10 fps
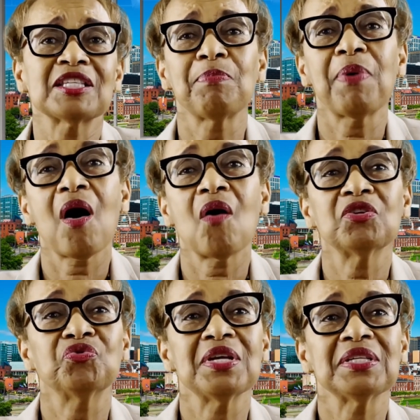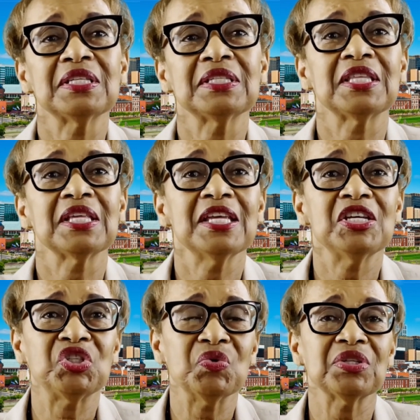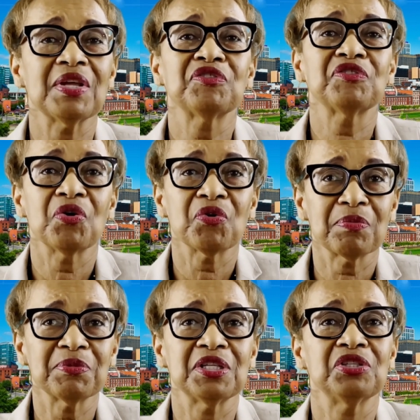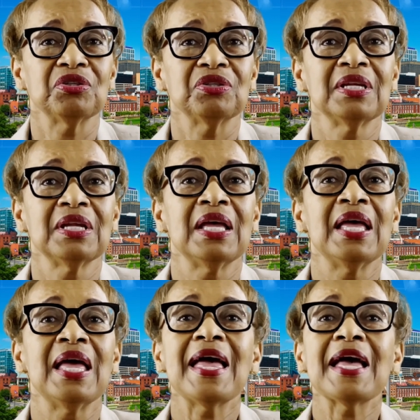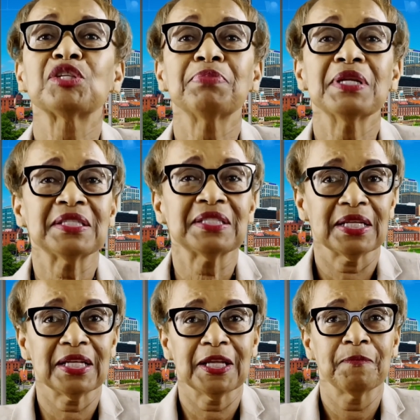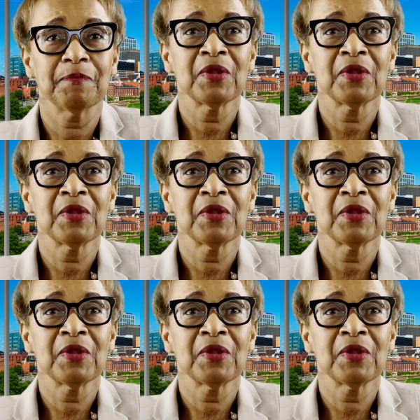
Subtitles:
Paul addresses the issues of circumcision explicitly,